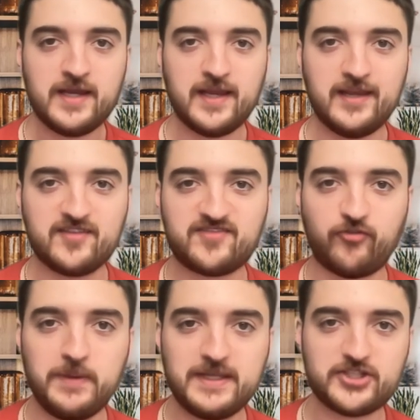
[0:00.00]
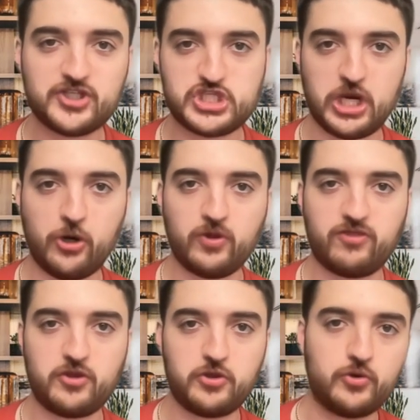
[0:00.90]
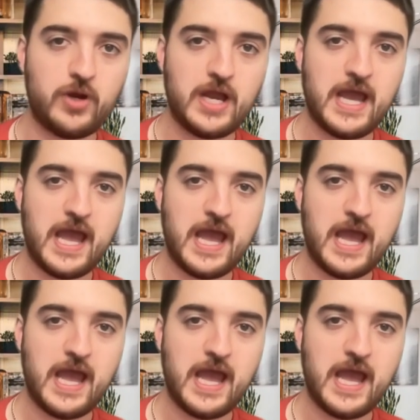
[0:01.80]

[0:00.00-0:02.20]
is for me to share with you